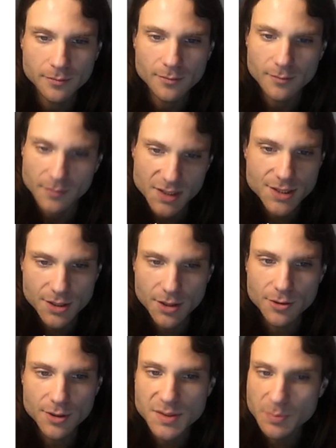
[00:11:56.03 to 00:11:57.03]
This code
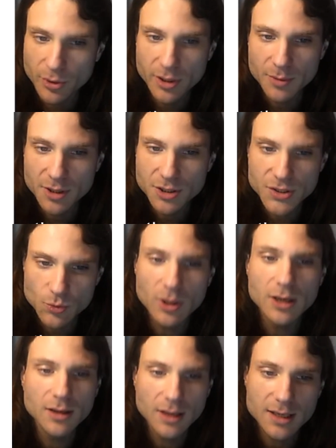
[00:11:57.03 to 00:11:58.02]
is pretty much as
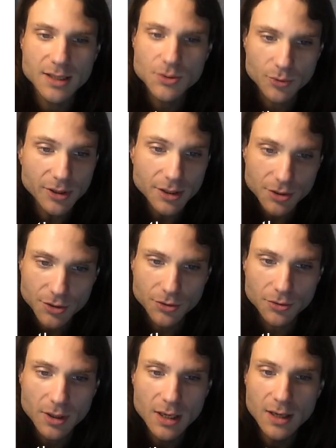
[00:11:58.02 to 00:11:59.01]
well as we can do,
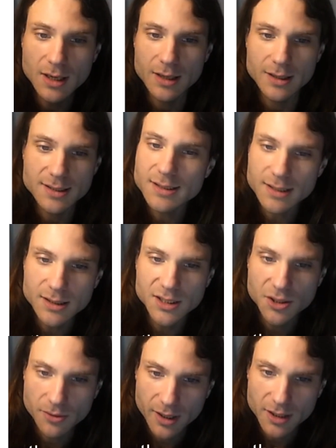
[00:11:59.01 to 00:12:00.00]
since any correct